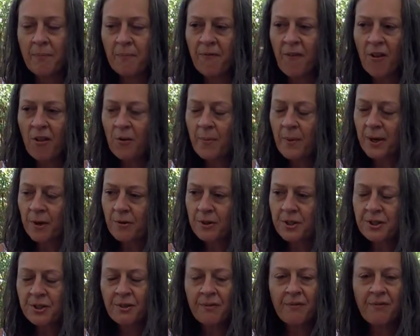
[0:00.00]
follow my
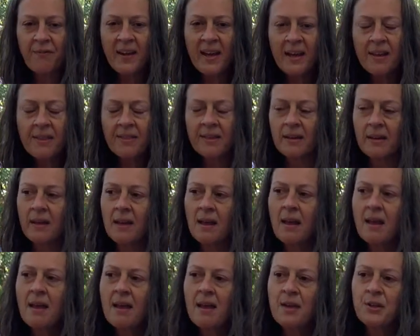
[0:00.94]
Christian faith and
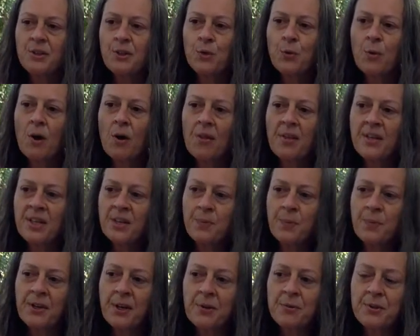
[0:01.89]
do all this,
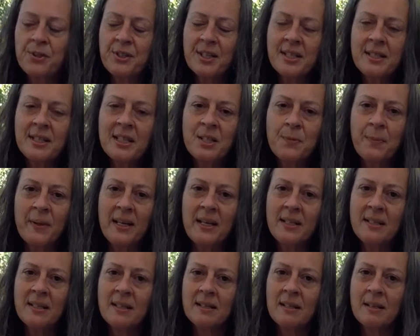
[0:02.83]
but there was just this
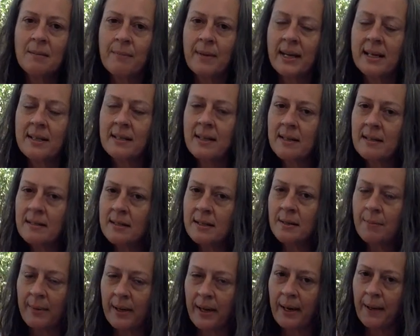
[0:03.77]
piece that didn't make sense
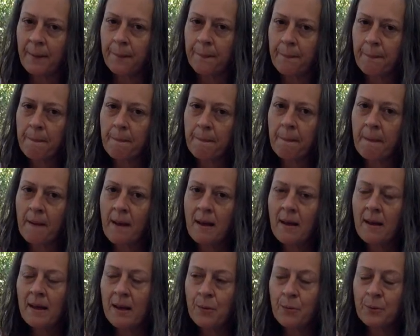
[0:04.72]
to me.
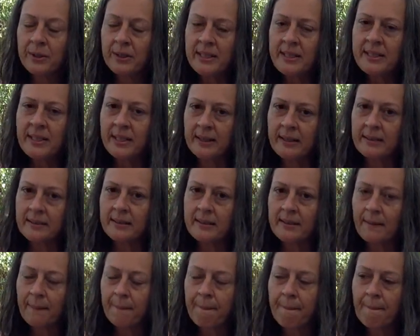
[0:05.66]
It really
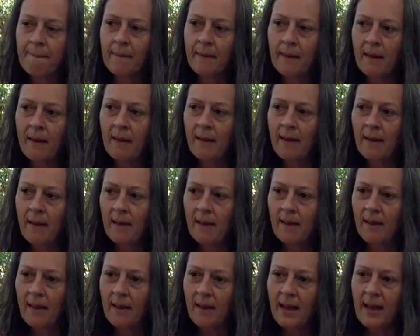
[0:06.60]
didn't.
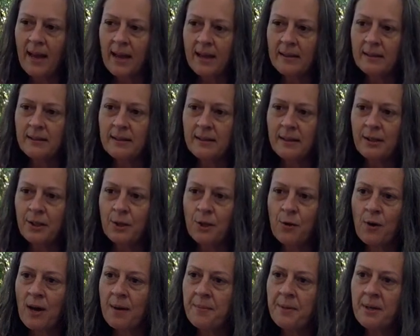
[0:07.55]
And, you
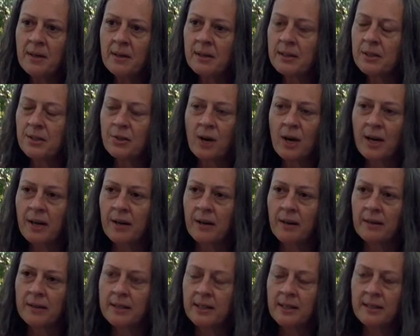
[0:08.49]
know, I'm not going to try
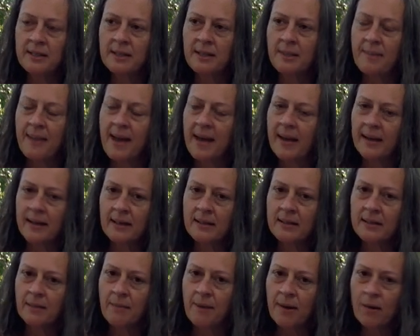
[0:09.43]
to back
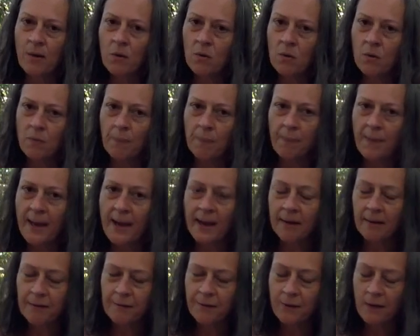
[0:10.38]
into my whole
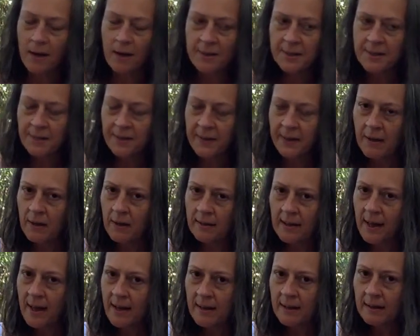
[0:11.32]
back philosophy on
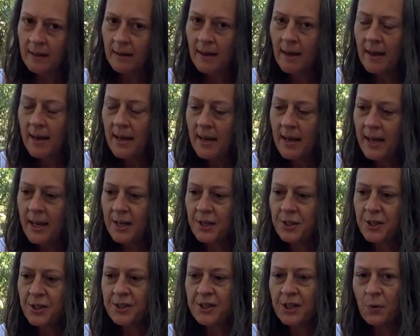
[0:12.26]
that. It's
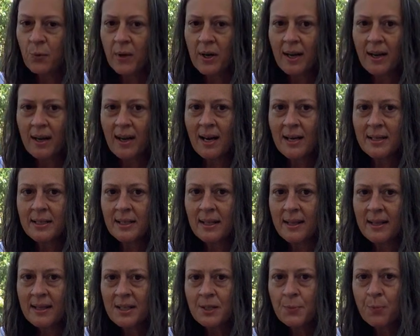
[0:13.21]
just that when I got to
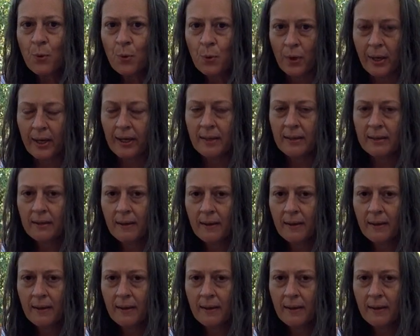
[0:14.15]
this point,